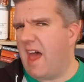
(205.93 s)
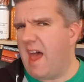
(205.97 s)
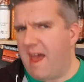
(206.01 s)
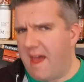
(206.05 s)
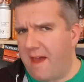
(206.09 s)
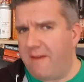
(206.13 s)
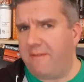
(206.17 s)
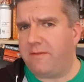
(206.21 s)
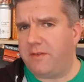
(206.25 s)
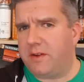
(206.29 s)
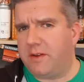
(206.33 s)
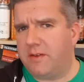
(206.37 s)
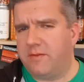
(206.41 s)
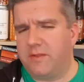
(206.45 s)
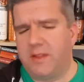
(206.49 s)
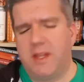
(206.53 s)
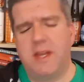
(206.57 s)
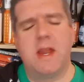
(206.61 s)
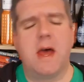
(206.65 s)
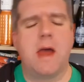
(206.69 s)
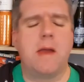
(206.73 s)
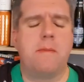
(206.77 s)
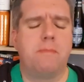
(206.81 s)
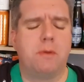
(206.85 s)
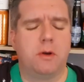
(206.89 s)
heft of
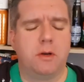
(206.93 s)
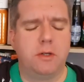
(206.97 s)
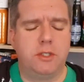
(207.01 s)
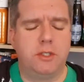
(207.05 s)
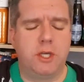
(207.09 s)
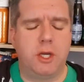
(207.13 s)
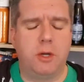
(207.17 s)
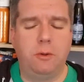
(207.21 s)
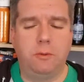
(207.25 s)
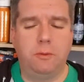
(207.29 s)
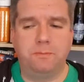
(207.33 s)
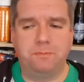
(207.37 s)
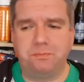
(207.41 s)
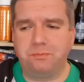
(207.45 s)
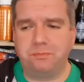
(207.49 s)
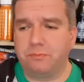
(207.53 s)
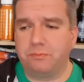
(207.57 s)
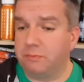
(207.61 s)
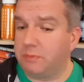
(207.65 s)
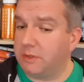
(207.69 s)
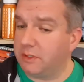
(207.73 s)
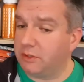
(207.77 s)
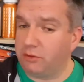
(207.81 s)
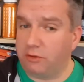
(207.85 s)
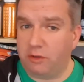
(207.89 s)
the 9.2.
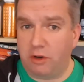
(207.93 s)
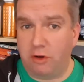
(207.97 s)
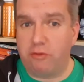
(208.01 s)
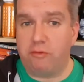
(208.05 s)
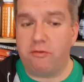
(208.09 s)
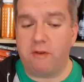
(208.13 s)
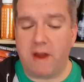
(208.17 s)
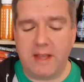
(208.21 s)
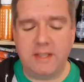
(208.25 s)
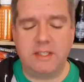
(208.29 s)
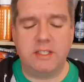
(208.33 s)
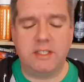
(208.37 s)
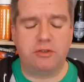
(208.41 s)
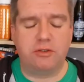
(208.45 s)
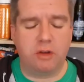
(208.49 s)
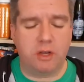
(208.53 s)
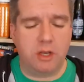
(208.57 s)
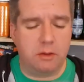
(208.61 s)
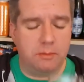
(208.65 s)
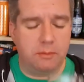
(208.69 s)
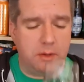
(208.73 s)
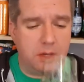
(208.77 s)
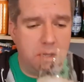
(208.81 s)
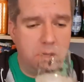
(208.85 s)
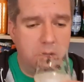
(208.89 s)
It's crazy
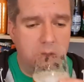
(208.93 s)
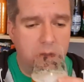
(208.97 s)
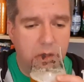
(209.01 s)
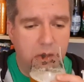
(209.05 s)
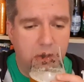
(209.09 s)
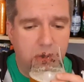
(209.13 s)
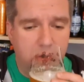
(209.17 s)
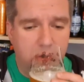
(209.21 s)
drinkable.